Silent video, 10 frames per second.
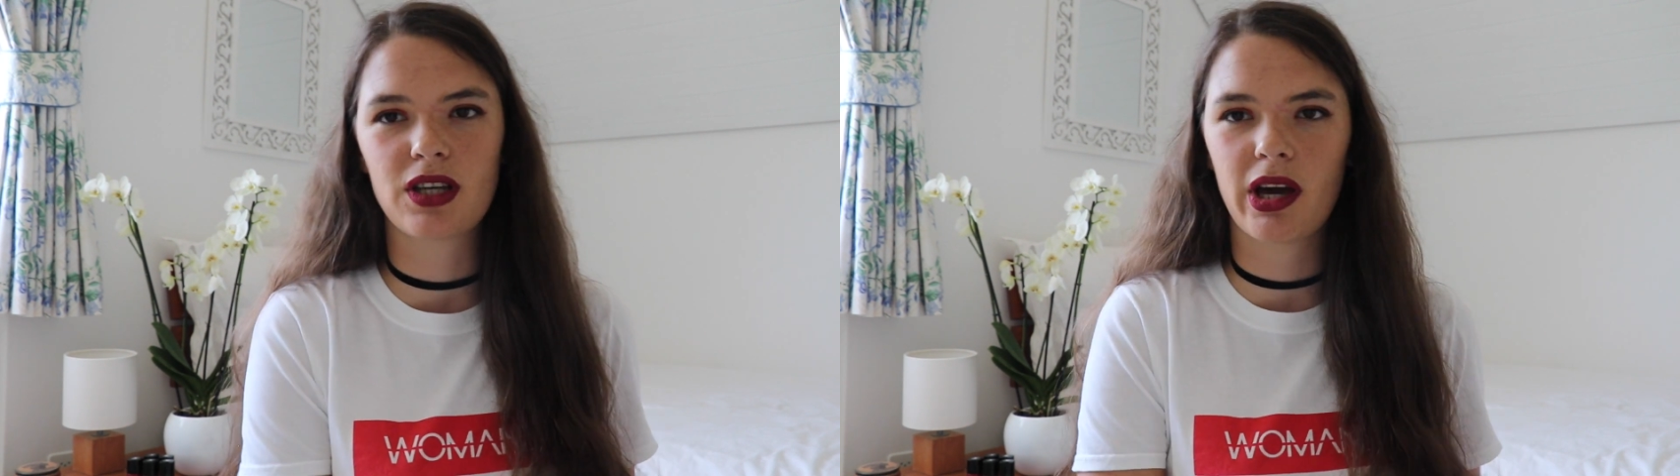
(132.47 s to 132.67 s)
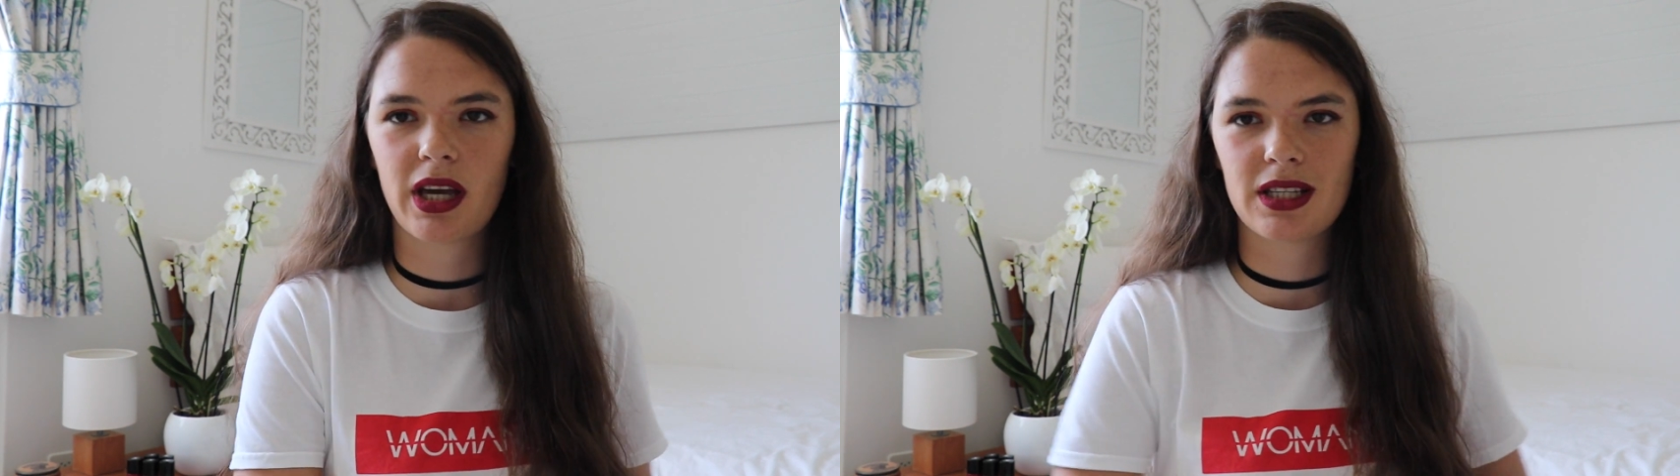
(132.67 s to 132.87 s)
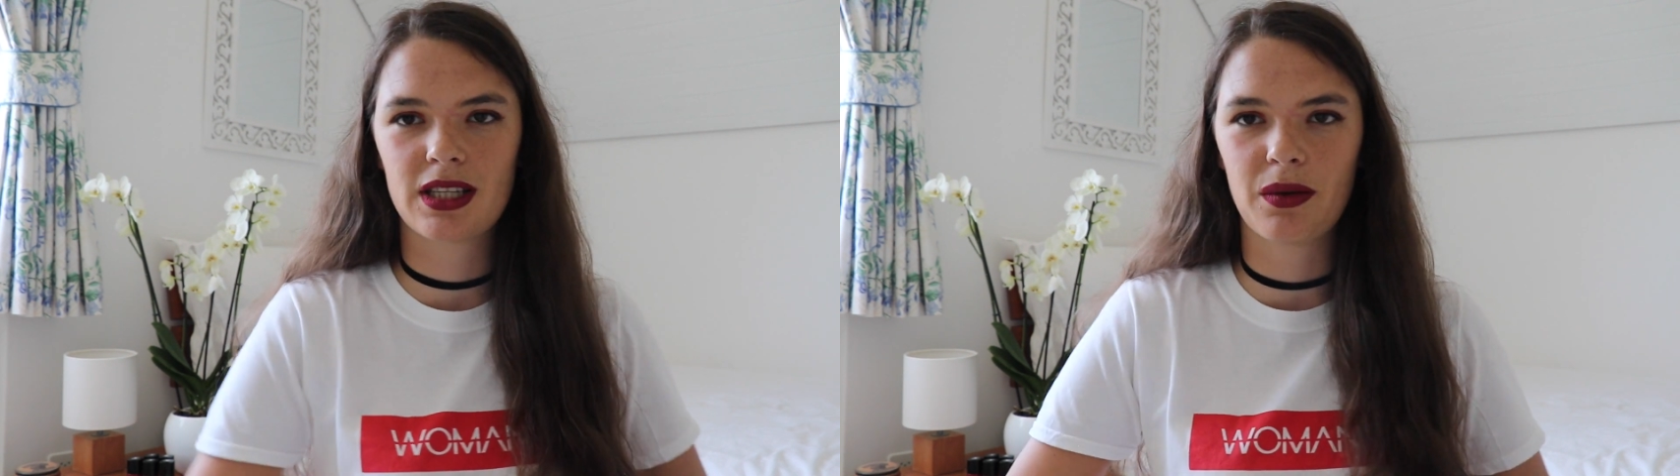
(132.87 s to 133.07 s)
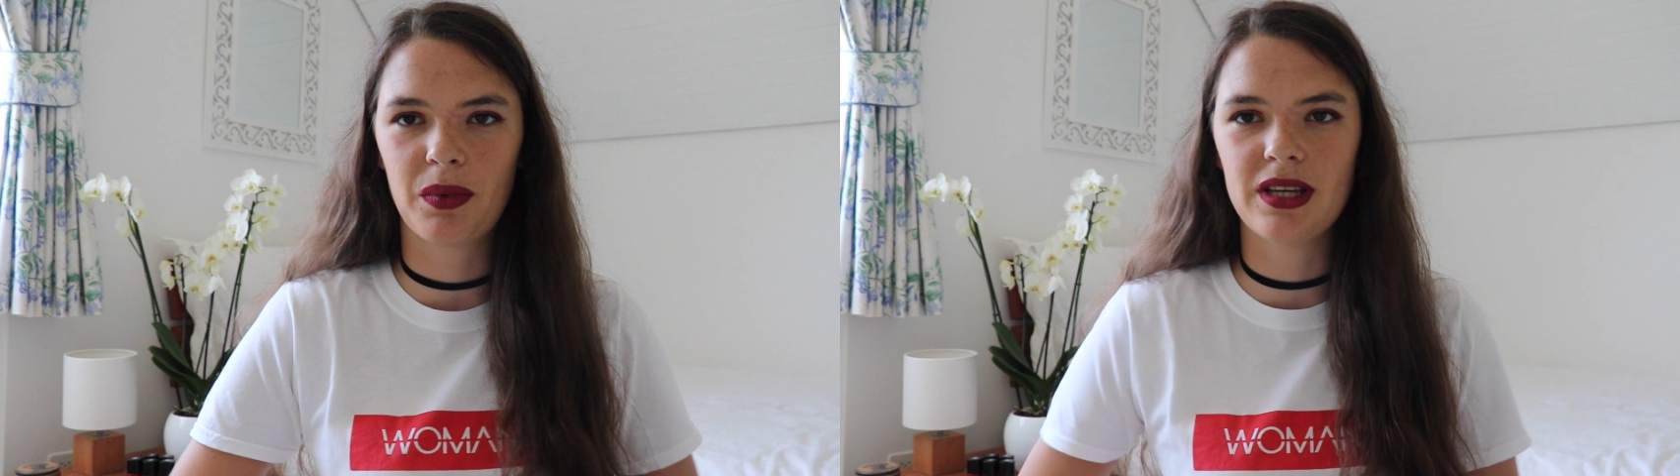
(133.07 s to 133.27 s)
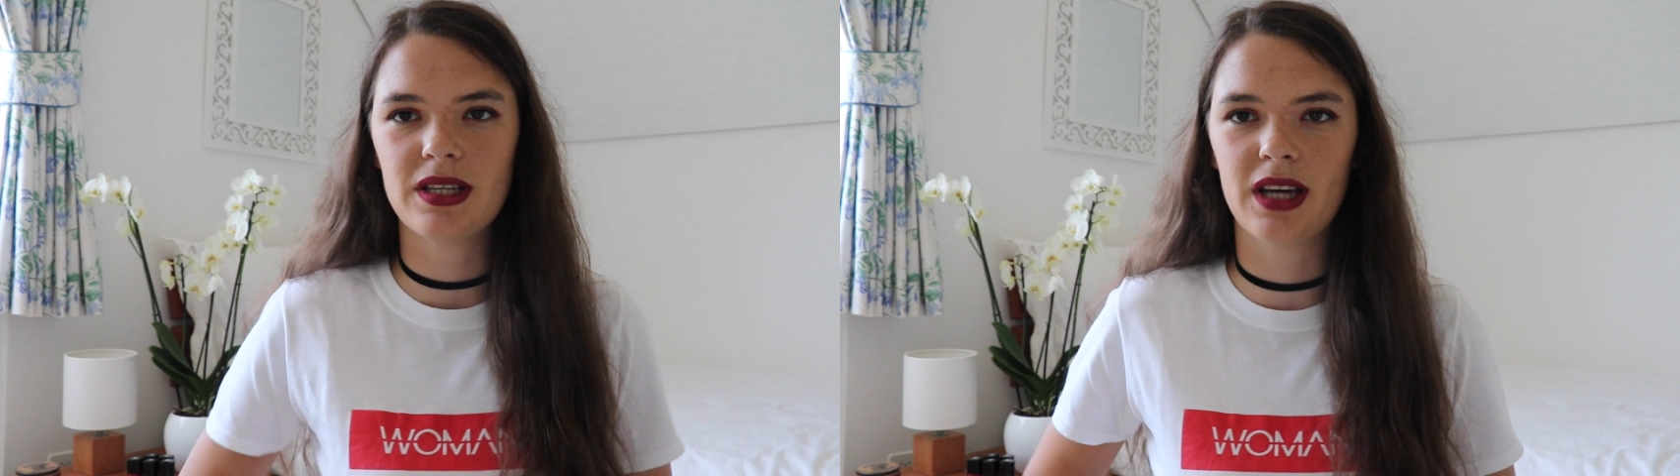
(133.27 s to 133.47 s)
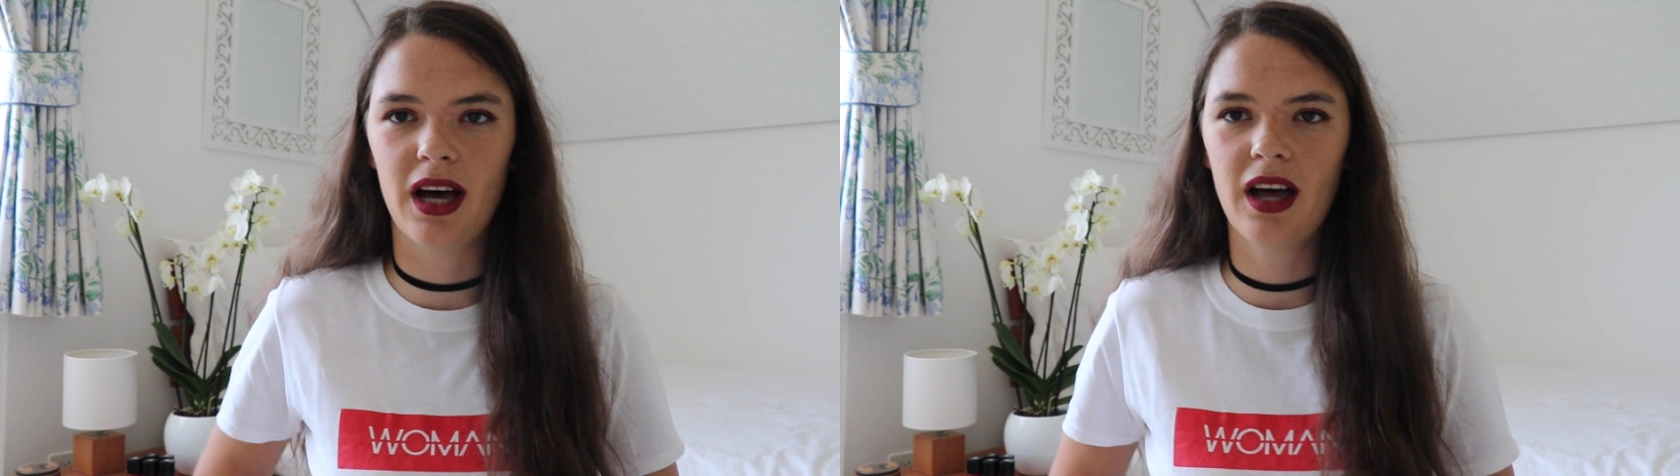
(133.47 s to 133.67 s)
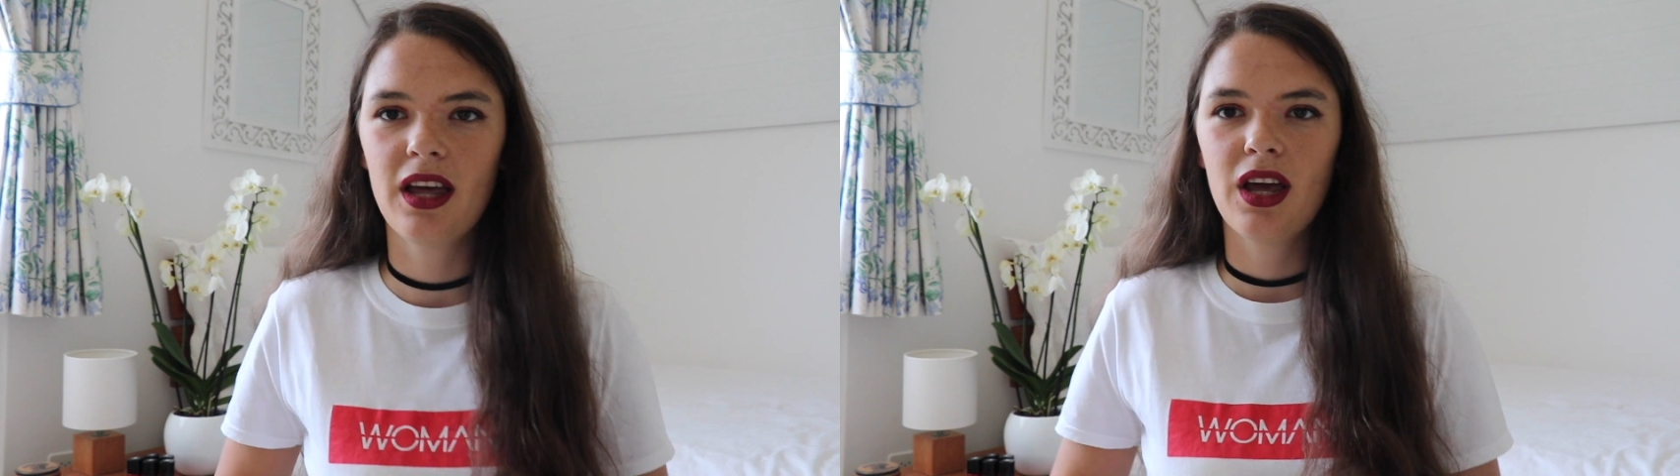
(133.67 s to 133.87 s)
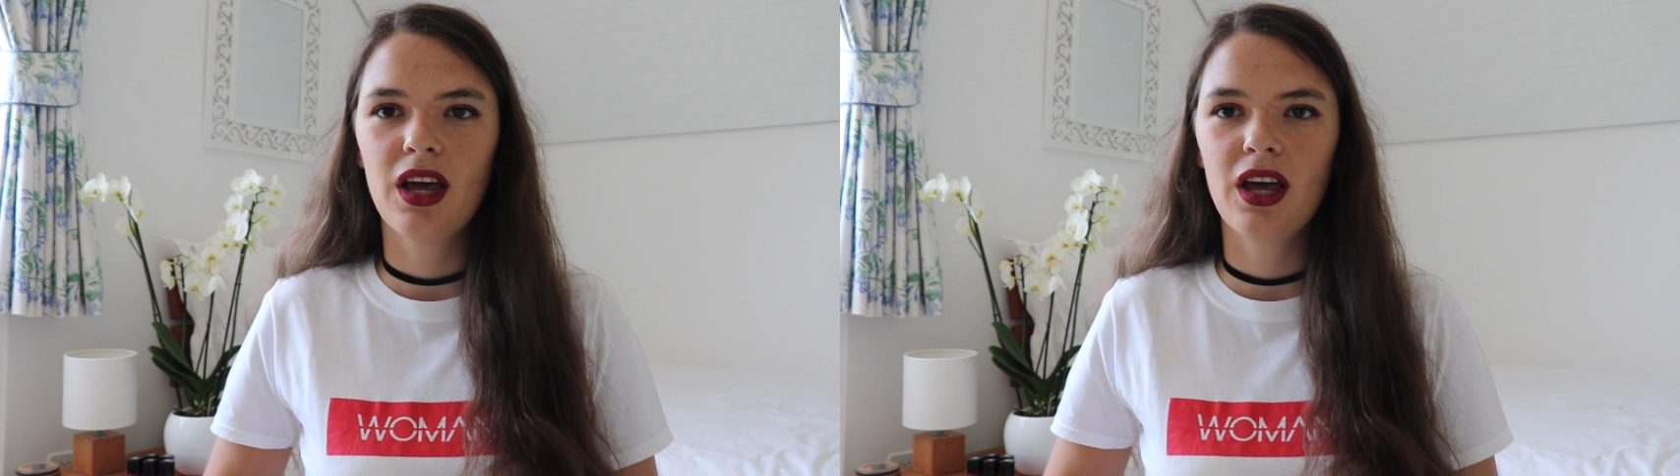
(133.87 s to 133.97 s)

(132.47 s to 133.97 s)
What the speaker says: going into the winter,